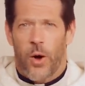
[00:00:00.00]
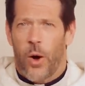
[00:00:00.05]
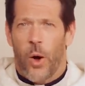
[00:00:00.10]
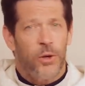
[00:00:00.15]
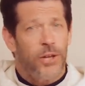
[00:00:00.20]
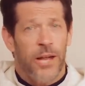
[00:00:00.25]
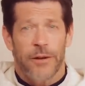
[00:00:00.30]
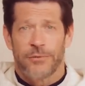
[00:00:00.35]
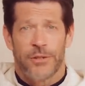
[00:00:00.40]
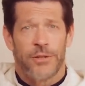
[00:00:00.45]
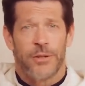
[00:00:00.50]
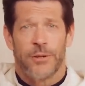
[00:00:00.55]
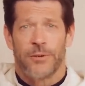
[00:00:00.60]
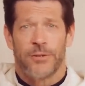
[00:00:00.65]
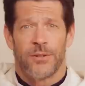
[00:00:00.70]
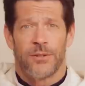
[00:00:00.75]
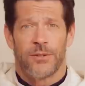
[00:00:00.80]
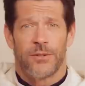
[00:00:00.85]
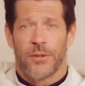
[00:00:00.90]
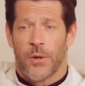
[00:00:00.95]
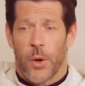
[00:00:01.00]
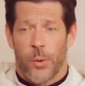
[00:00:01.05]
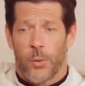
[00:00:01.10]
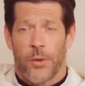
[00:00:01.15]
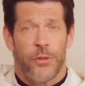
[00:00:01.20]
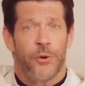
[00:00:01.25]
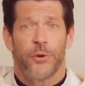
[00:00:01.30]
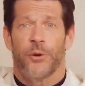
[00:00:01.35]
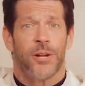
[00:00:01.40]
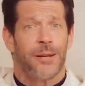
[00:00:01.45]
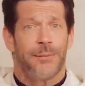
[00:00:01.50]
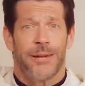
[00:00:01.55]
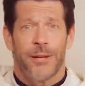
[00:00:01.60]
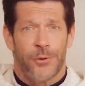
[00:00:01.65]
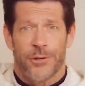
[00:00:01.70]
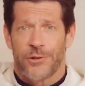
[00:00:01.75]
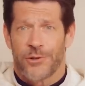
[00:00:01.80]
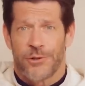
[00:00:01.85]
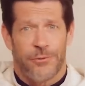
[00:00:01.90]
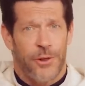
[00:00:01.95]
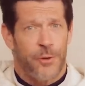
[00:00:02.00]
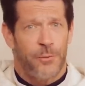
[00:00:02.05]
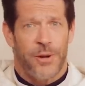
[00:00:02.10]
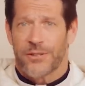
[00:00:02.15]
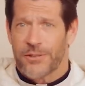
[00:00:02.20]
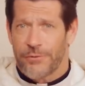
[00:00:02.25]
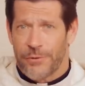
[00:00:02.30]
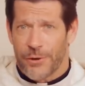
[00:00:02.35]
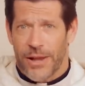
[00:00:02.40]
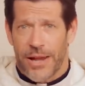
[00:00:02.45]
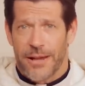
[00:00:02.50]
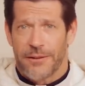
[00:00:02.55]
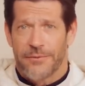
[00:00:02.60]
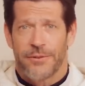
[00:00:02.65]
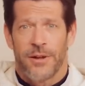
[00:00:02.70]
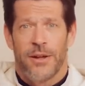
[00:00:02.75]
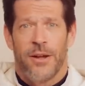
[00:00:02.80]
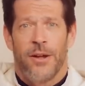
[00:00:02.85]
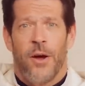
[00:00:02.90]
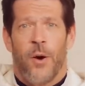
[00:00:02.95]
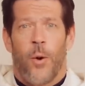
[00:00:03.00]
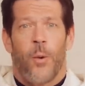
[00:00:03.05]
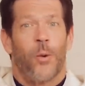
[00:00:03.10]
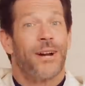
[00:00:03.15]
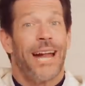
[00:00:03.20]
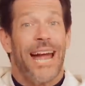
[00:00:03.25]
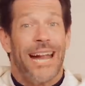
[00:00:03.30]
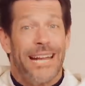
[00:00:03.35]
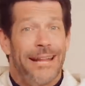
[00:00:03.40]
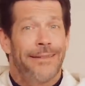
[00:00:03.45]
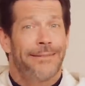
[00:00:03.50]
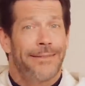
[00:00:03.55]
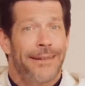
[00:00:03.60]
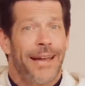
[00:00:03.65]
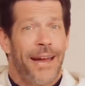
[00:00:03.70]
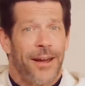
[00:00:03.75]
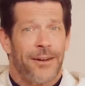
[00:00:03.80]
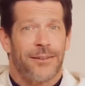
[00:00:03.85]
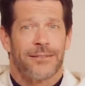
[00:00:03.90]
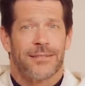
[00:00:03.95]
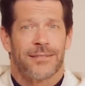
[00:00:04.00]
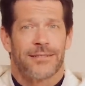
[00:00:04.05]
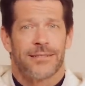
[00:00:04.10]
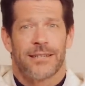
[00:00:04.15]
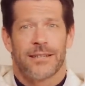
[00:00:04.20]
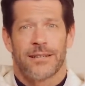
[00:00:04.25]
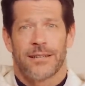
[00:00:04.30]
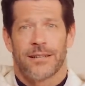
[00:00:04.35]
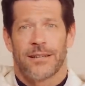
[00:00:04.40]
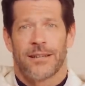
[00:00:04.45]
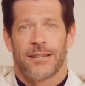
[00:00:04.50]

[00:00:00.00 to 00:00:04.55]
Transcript: All you have to do to know whether you're going to be a Christian for the rest of your life or anything else